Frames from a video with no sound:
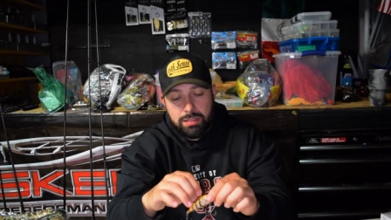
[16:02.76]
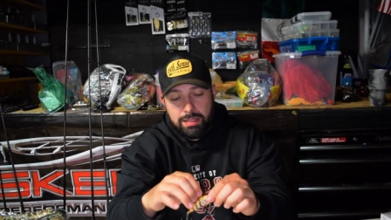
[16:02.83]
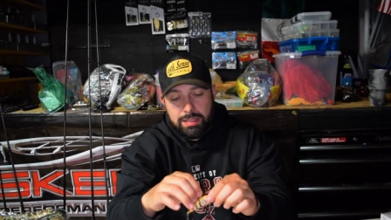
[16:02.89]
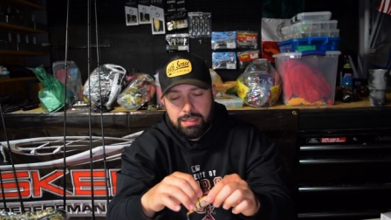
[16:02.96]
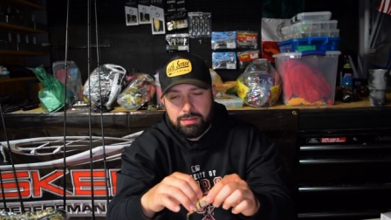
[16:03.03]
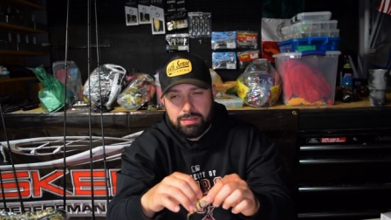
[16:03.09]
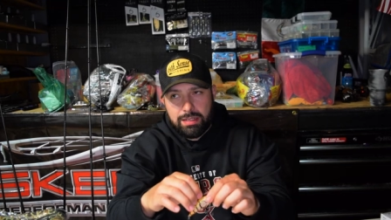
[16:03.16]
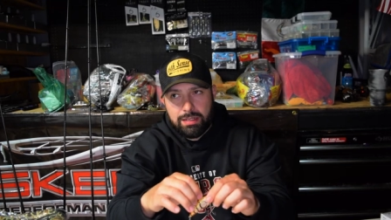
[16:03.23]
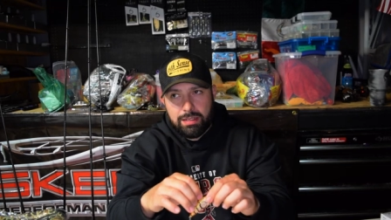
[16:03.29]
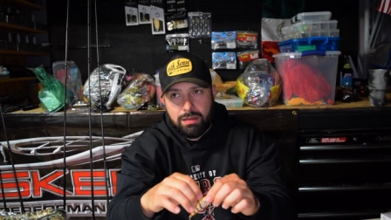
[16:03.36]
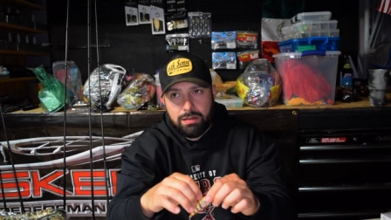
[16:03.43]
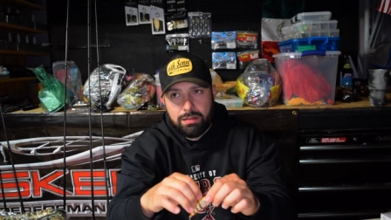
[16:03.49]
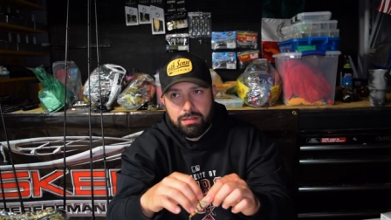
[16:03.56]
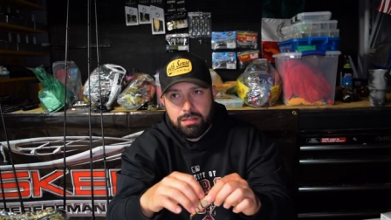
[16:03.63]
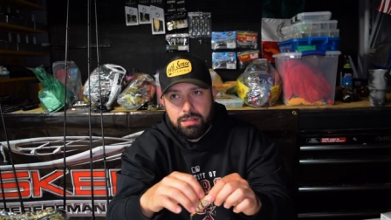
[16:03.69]
I think he said he
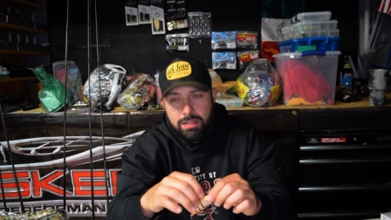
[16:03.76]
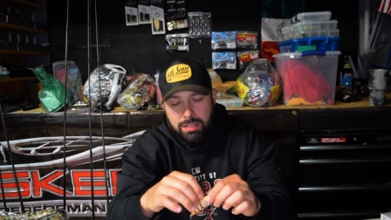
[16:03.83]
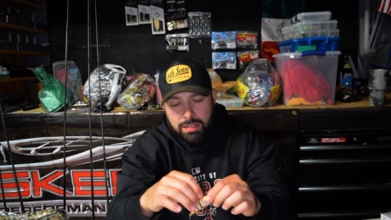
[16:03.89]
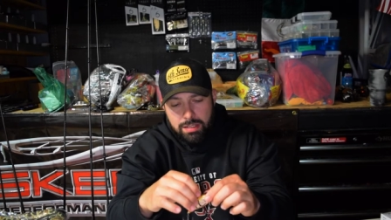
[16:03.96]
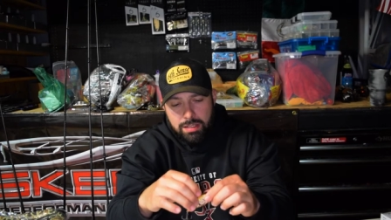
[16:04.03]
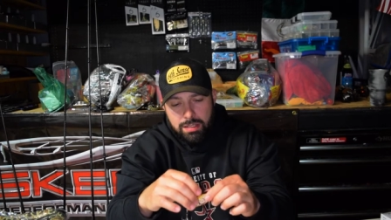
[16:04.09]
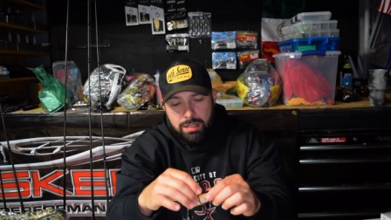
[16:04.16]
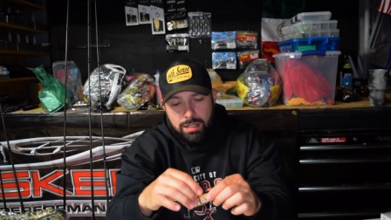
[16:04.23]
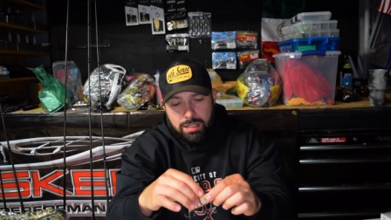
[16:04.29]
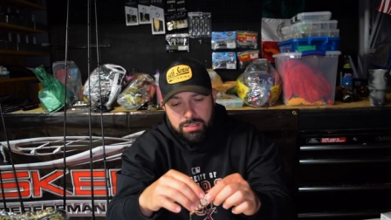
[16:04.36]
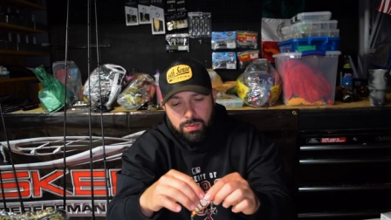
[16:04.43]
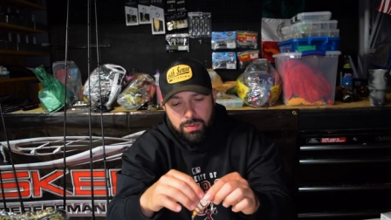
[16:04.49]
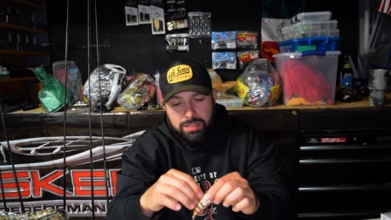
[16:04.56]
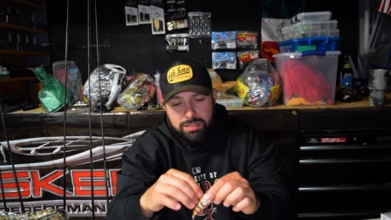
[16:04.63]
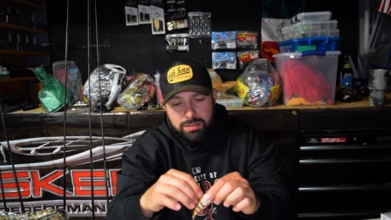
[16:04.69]
caught a, a
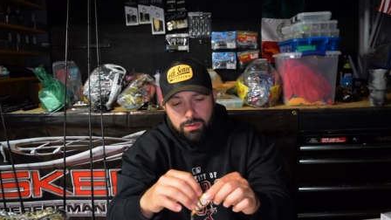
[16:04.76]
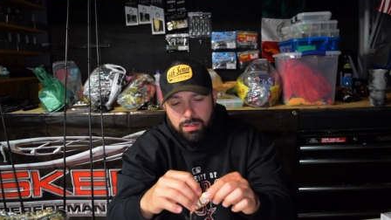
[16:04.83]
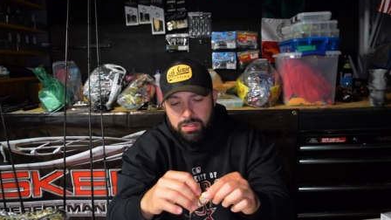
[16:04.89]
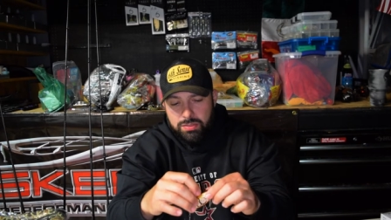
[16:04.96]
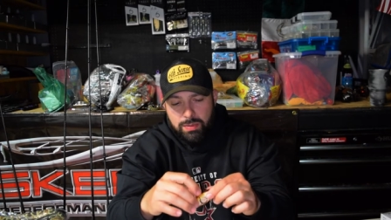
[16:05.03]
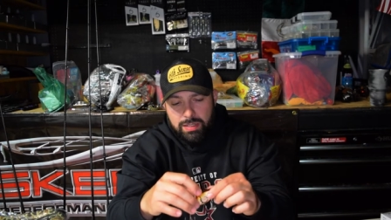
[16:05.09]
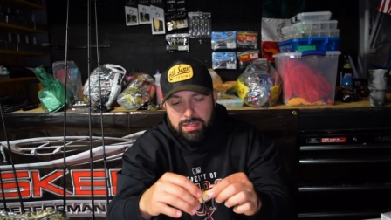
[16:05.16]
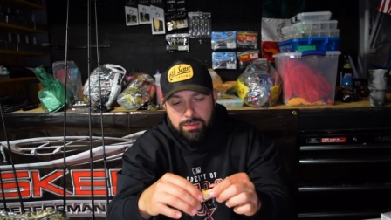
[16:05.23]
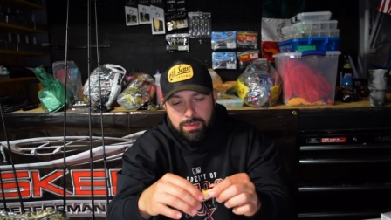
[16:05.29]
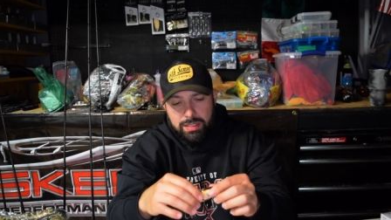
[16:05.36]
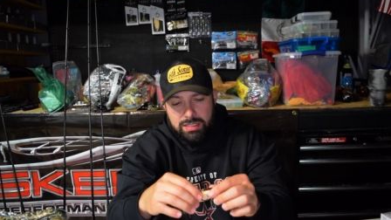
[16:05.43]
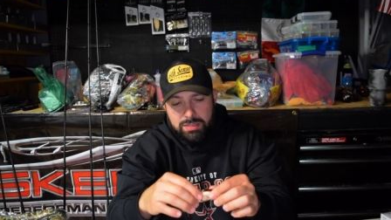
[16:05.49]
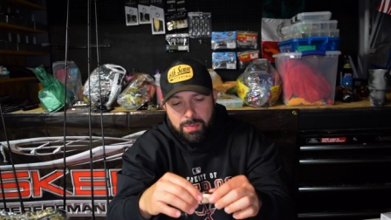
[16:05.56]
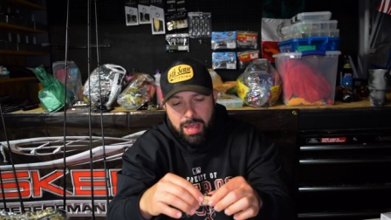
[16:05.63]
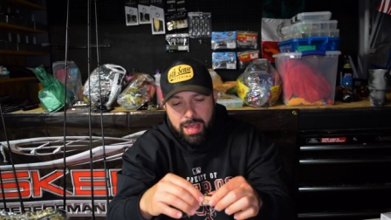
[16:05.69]
22 or a 23
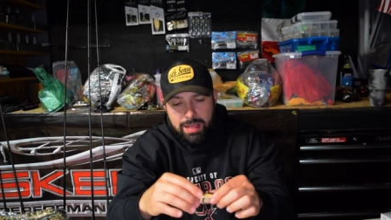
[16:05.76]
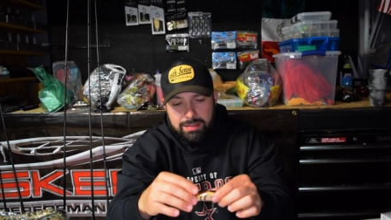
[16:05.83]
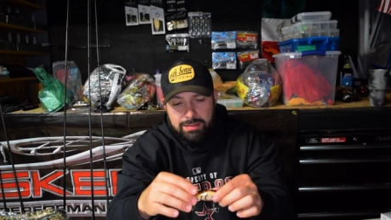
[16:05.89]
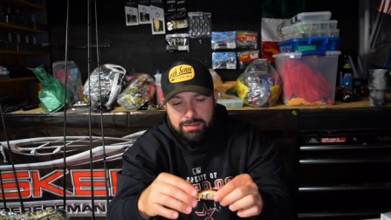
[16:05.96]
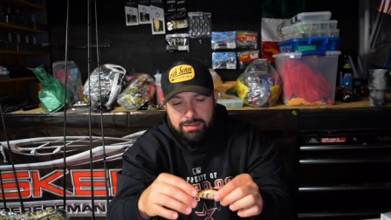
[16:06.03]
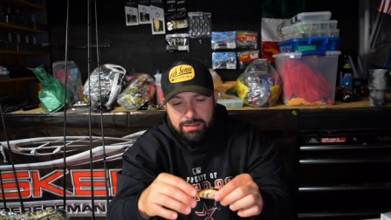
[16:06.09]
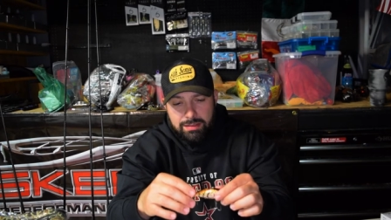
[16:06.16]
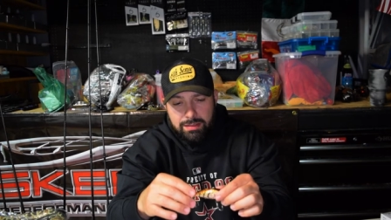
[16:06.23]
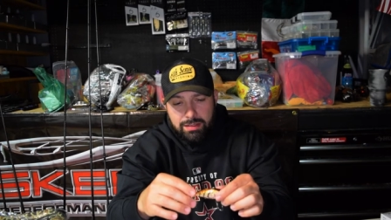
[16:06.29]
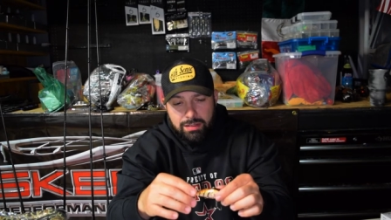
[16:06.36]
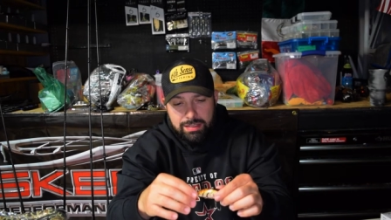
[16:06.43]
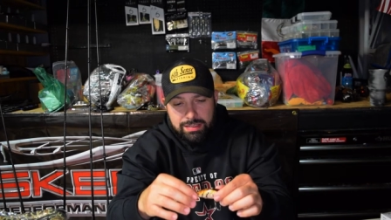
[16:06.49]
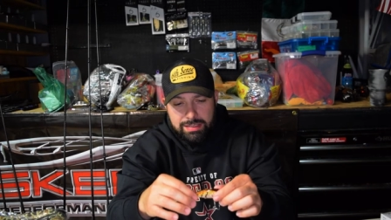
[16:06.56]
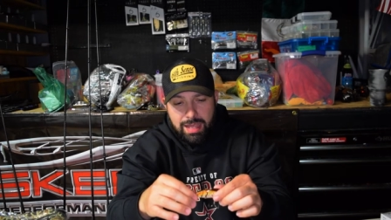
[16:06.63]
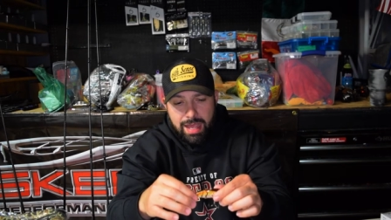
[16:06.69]
inch bass uh, on
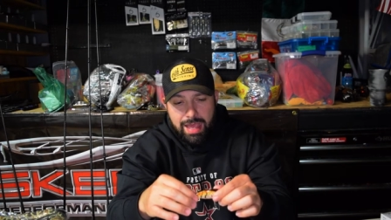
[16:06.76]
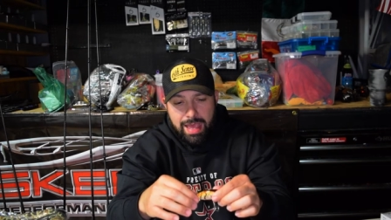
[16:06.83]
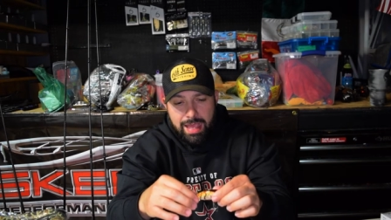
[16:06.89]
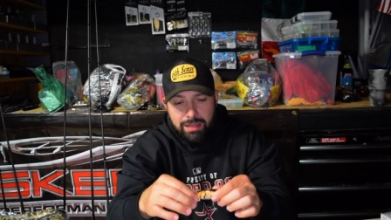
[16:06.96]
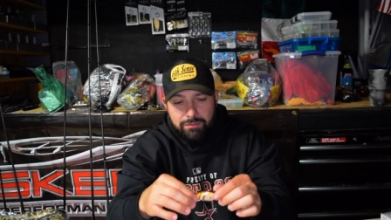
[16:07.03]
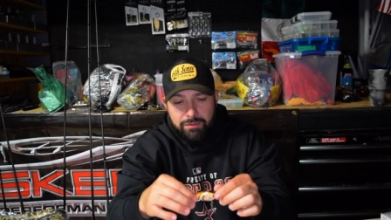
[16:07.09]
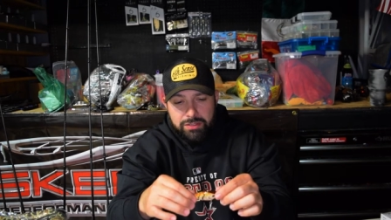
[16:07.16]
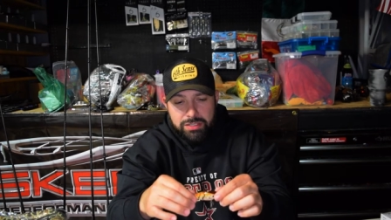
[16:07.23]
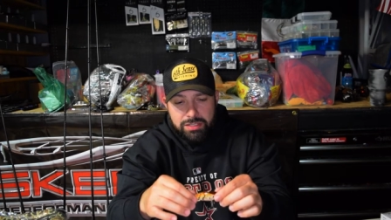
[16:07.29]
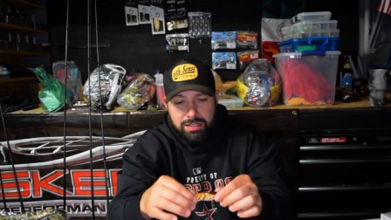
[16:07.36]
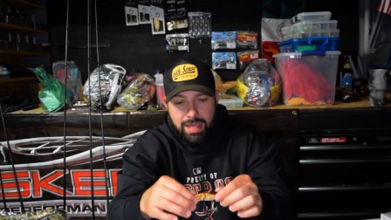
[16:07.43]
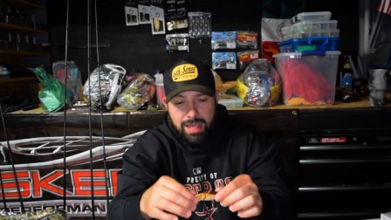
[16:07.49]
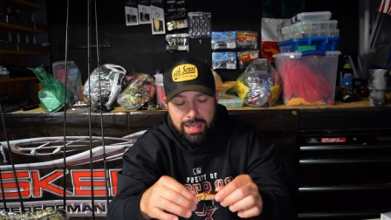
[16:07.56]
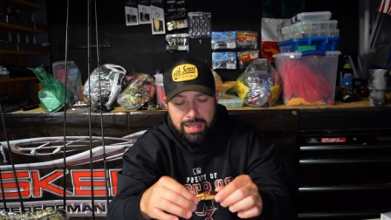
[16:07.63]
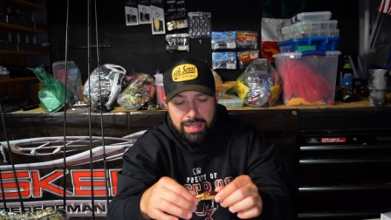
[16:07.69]
his kayak fishing
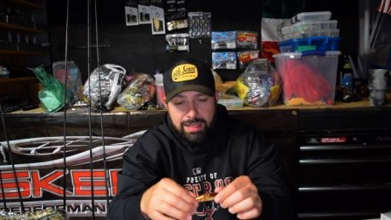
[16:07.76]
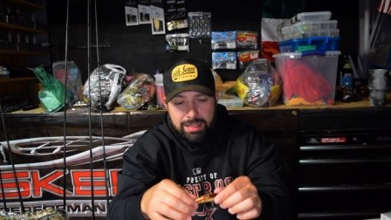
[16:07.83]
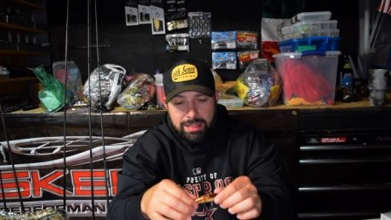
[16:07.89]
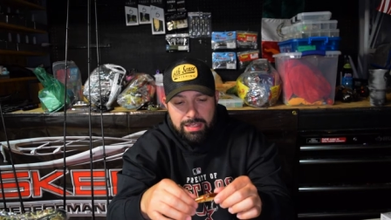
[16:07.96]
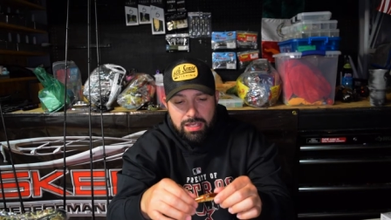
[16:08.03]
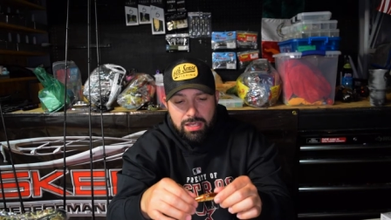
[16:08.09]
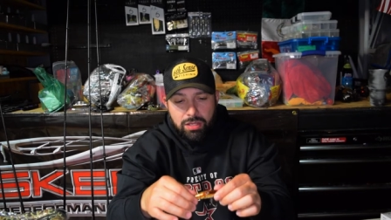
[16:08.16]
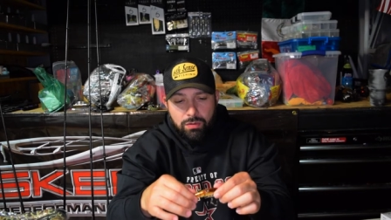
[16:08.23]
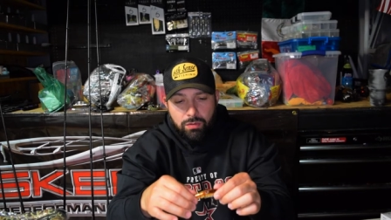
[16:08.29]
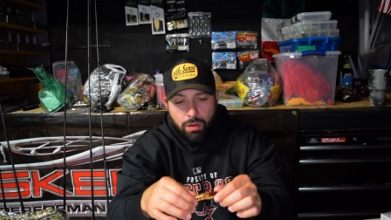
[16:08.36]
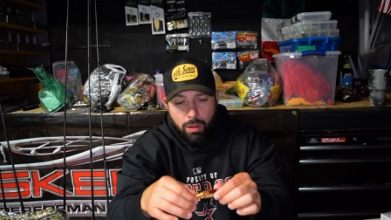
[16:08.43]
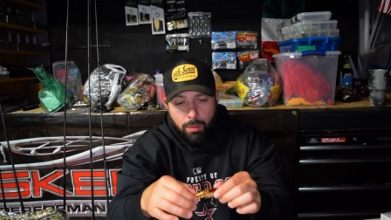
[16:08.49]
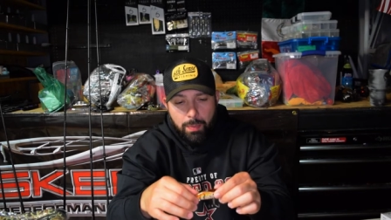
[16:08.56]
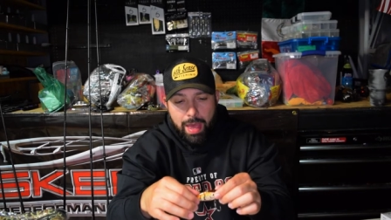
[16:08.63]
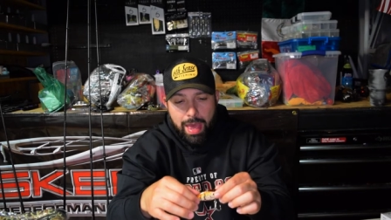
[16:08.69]
a
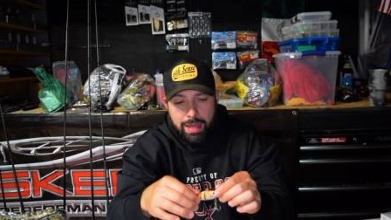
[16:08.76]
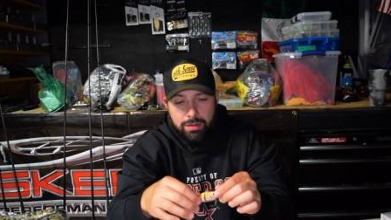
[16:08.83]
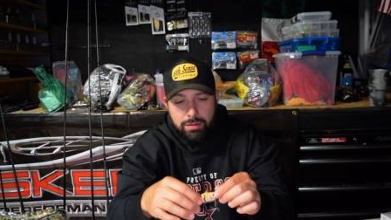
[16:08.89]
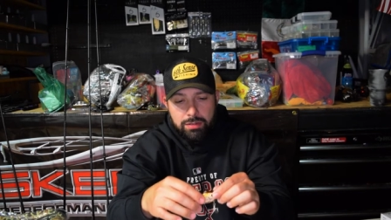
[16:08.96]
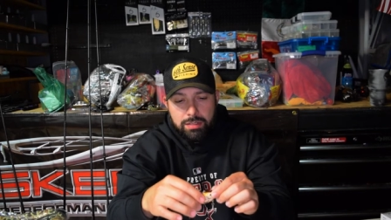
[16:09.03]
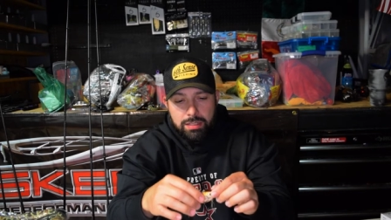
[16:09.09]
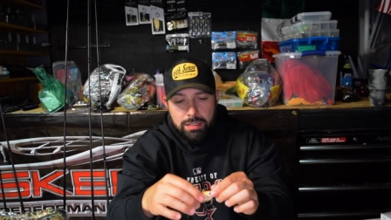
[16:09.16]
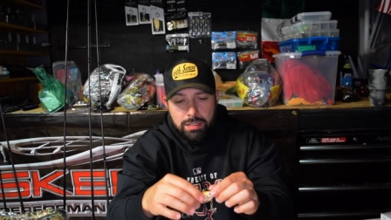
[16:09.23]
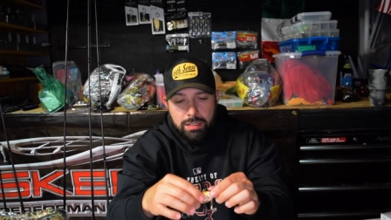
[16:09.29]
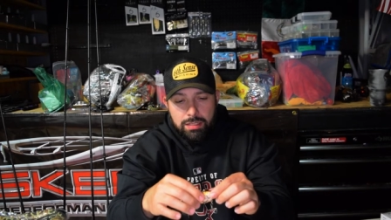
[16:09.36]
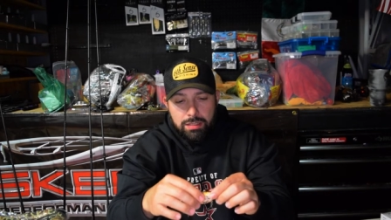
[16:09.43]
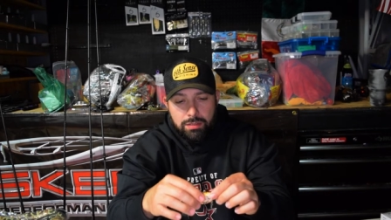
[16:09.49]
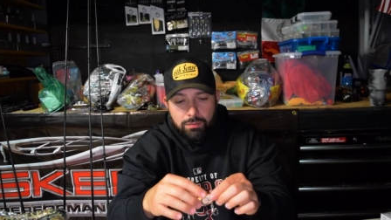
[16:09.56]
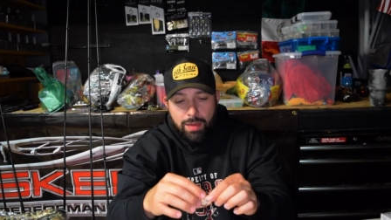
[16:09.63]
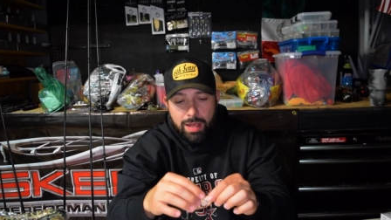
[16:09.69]
crawl patterned
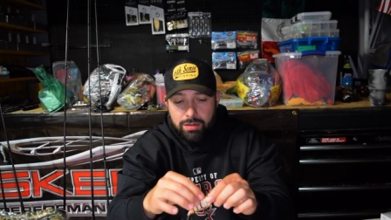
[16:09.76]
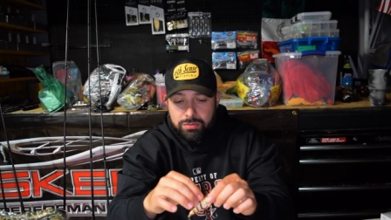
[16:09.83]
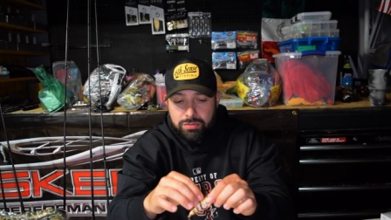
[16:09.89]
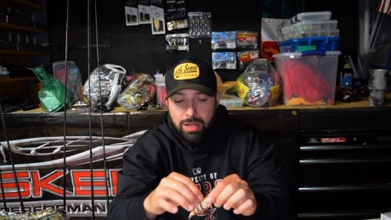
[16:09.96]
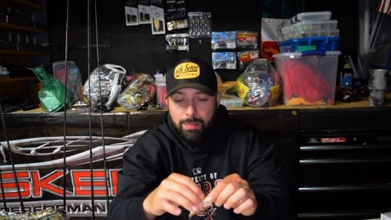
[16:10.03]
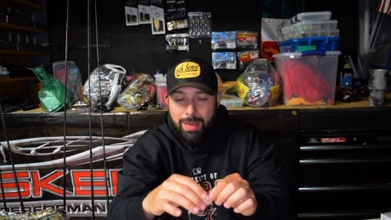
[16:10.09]
uh, rattle trap.